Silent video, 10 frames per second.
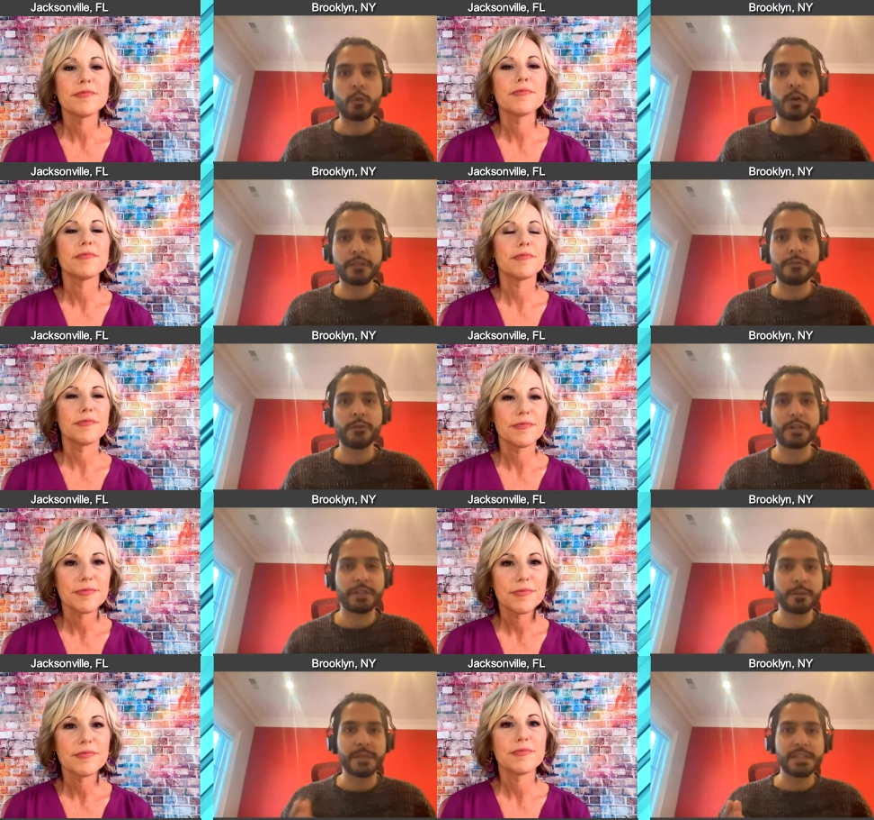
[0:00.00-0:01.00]
Speaker 1: work for
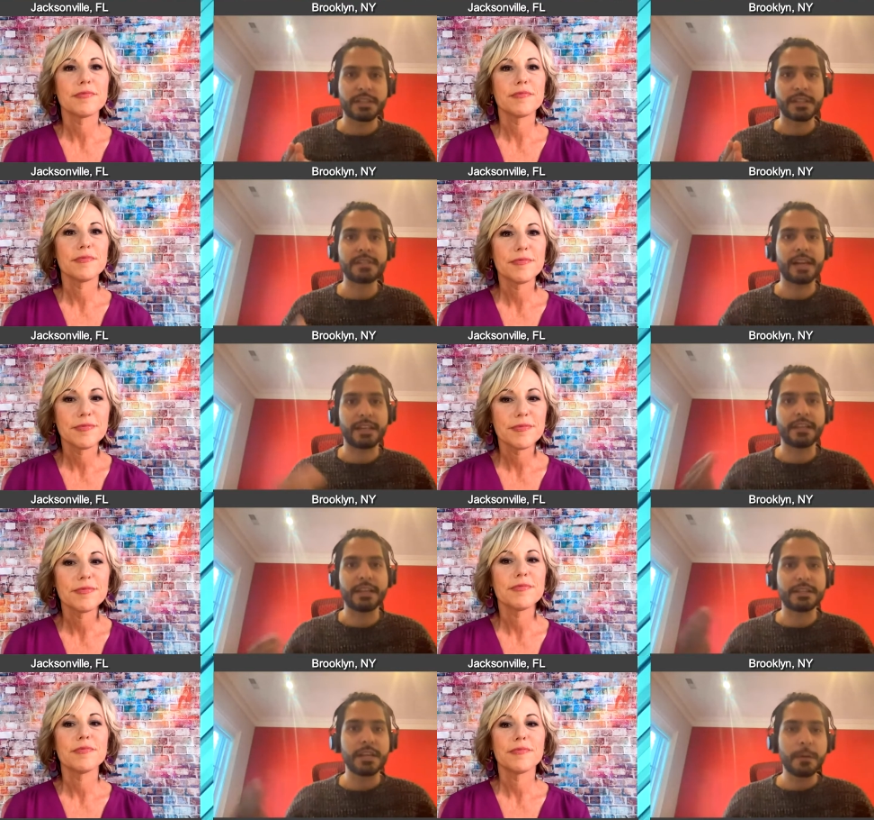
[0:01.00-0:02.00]
your business and,
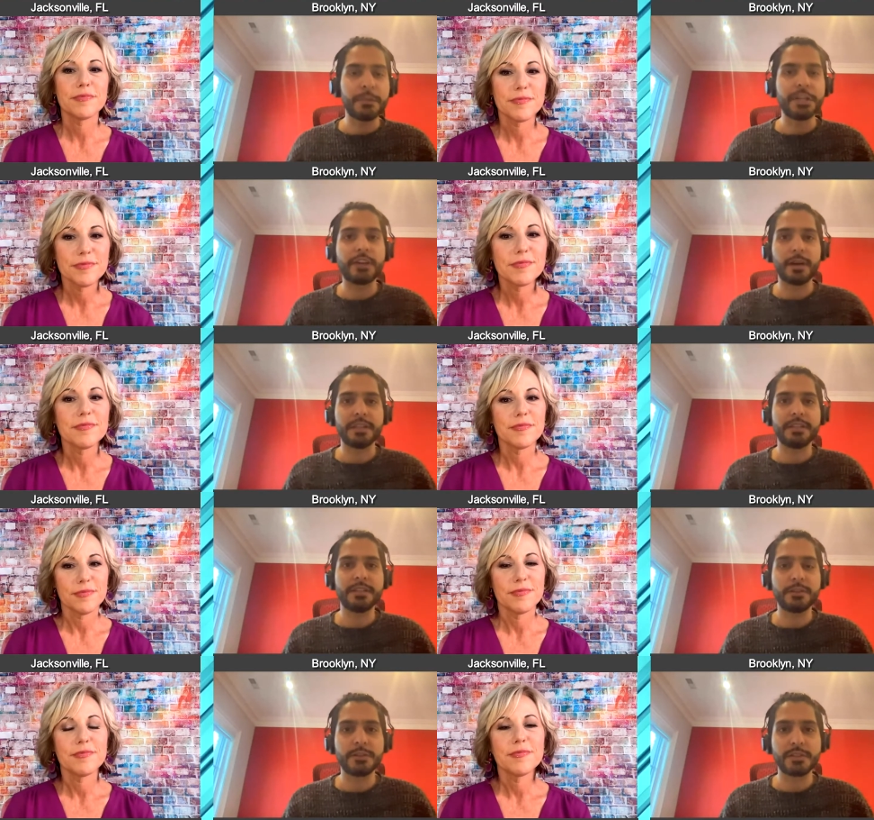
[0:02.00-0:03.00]
and build on
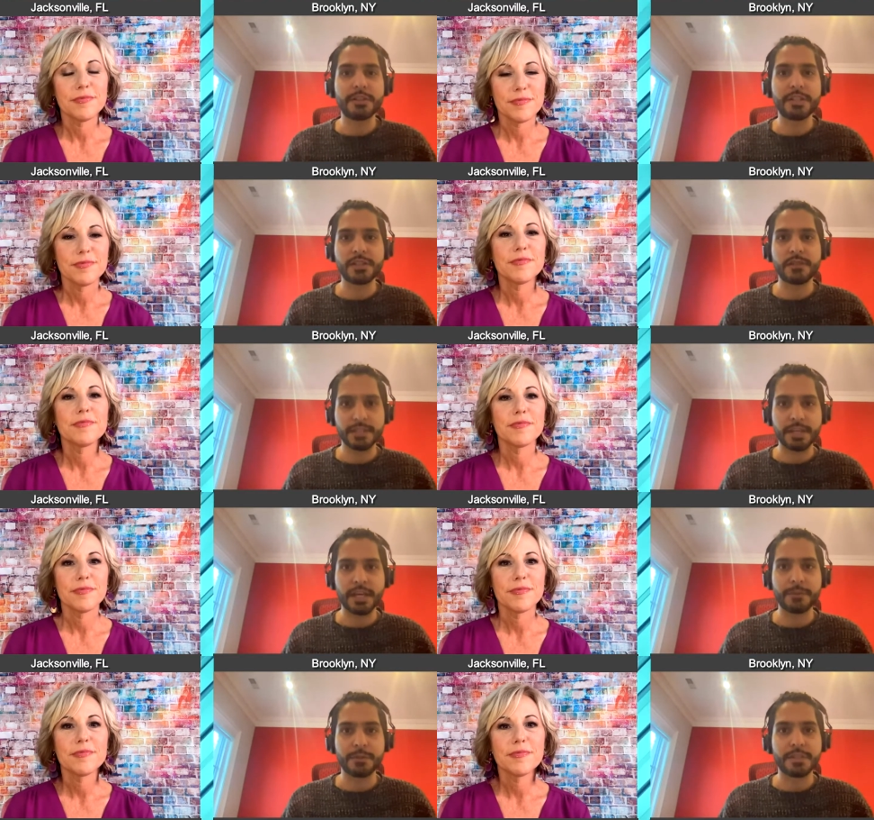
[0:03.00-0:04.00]
those learnings over
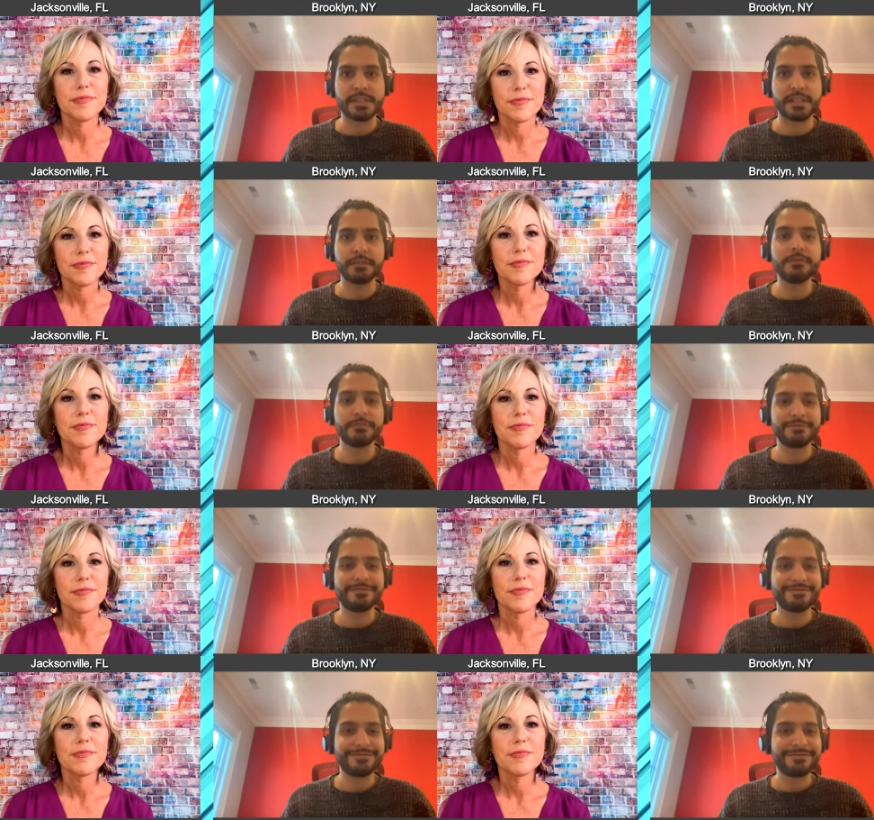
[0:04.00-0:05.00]
time to excel.
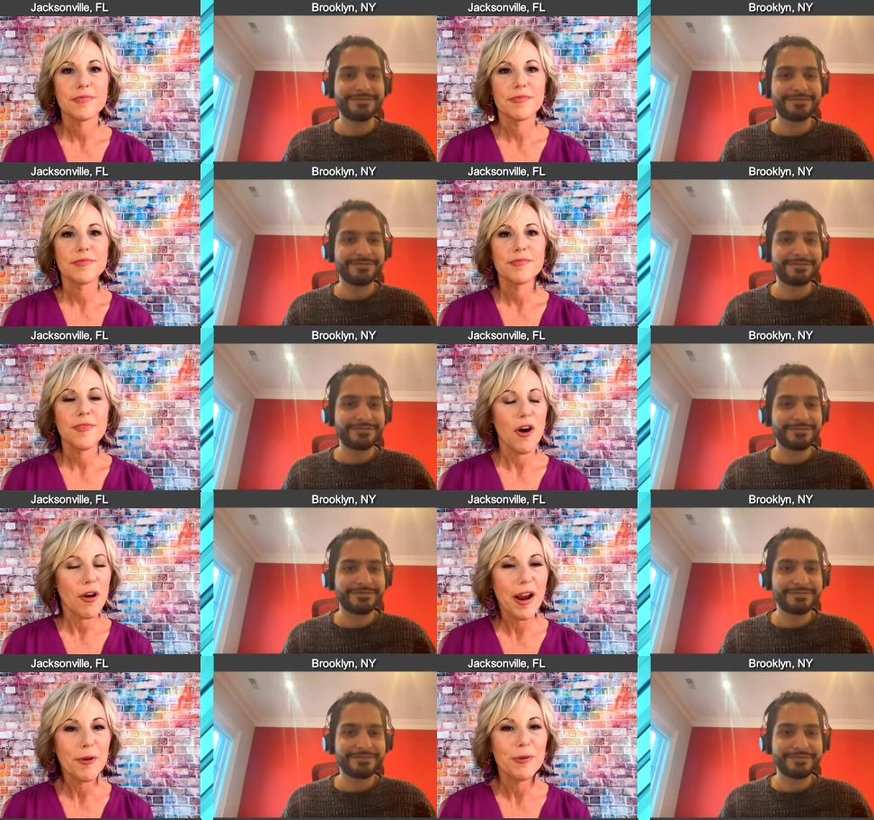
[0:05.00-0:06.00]

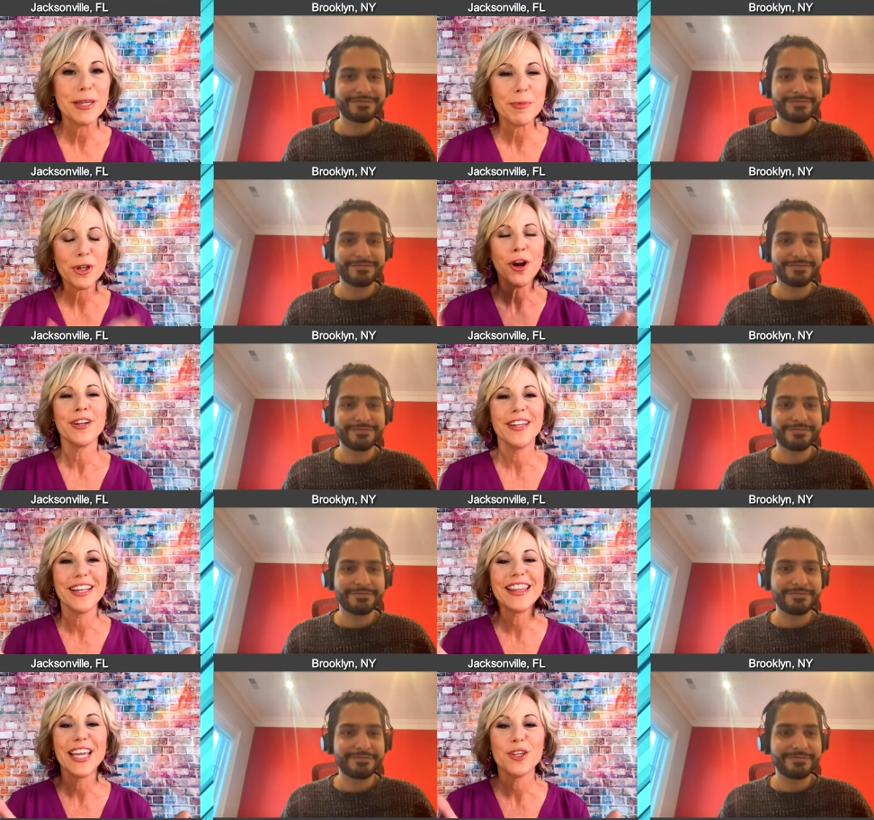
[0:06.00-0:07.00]
Speaker 2: All right. Well, Nima
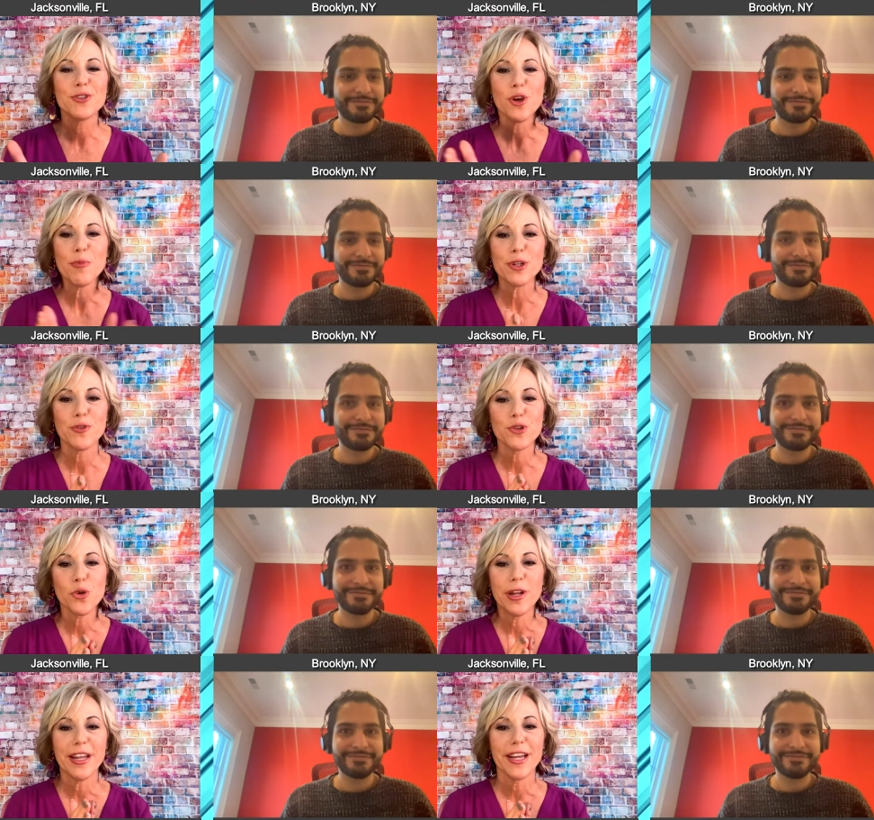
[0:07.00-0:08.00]
Gardideh, thank you so much for
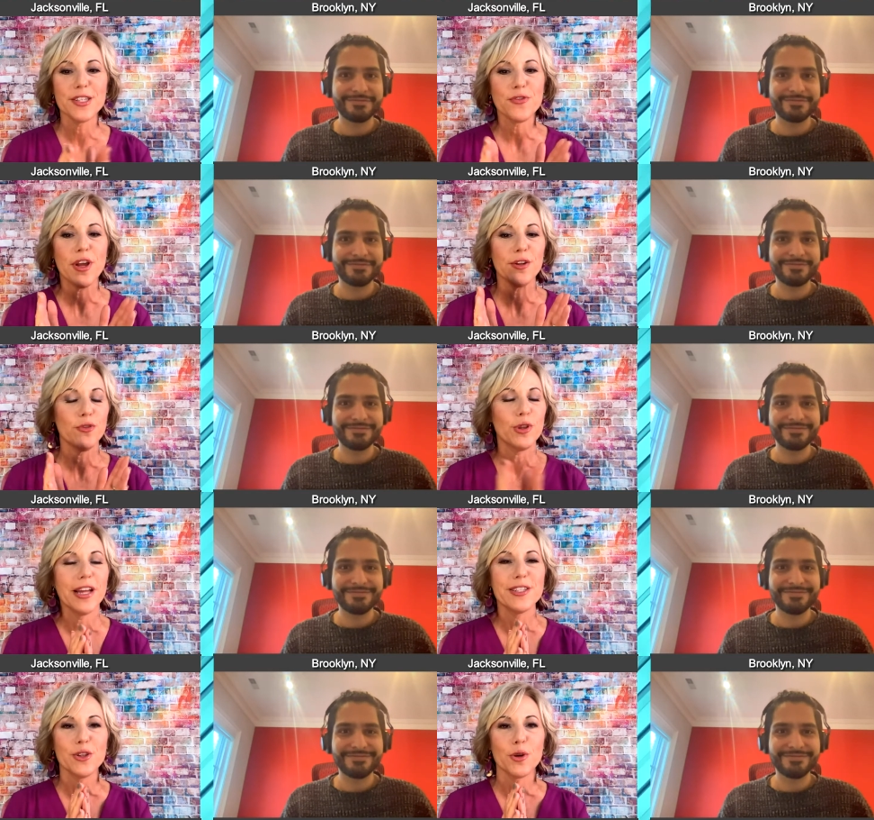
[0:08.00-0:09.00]
joining us. And if you'd
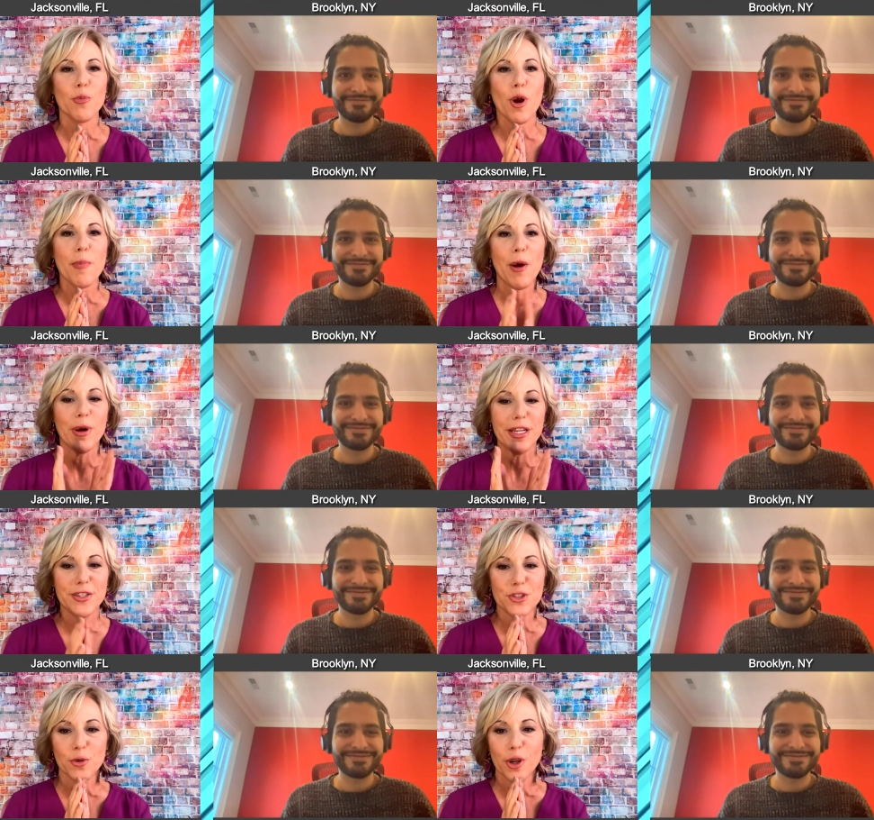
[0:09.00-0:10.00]
like to learn more about what
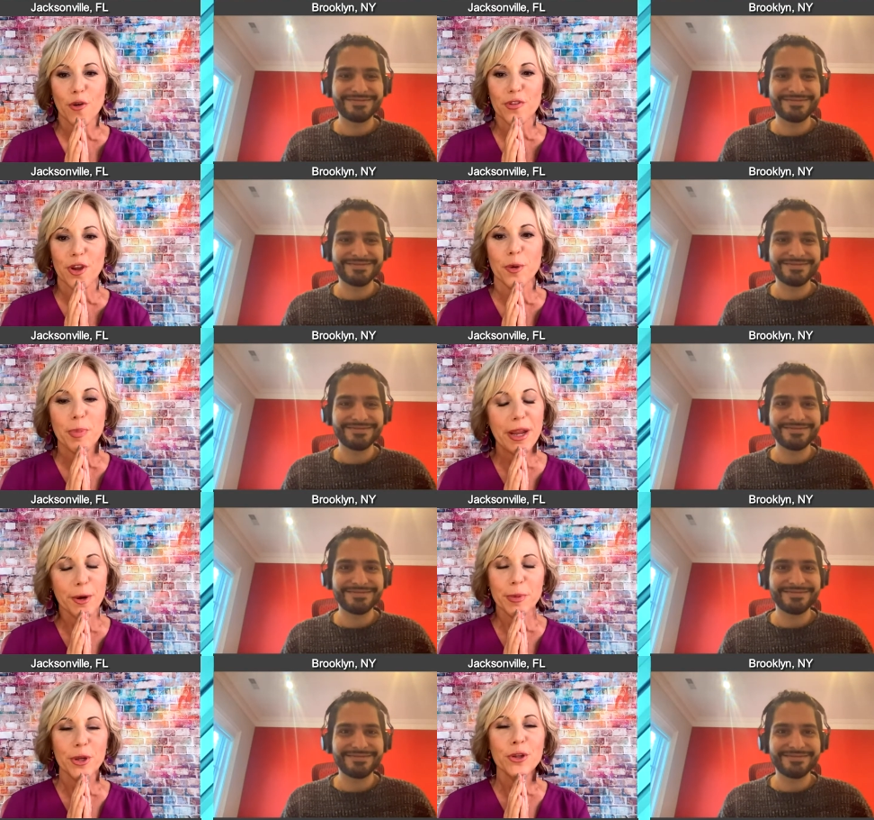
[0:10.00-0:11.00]
he's doing over there at
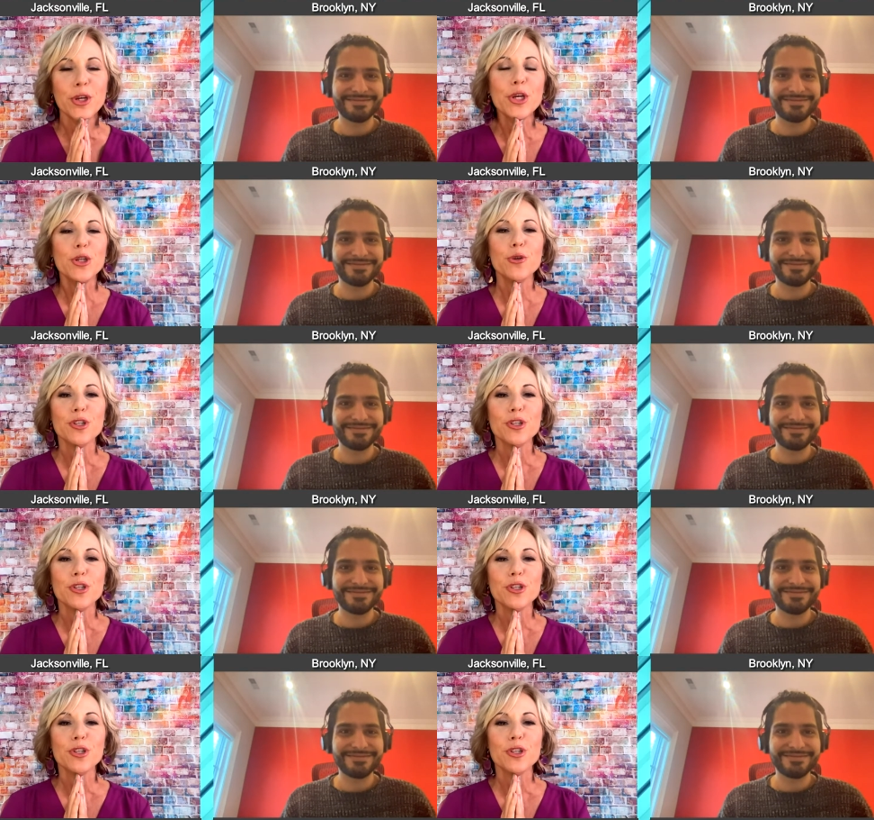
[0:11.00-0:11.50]
Pearmill, you